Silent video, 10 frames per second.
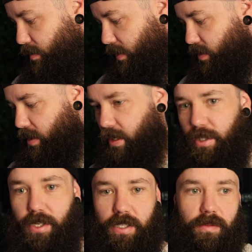but it's on an
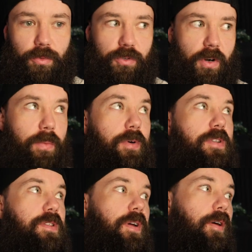adjustable
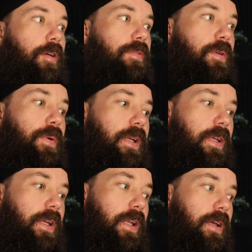tripod, so hopefully we
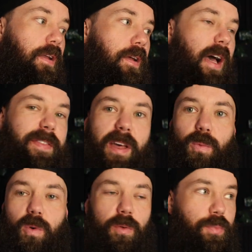can get it at that
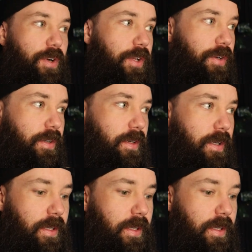wall pretty good.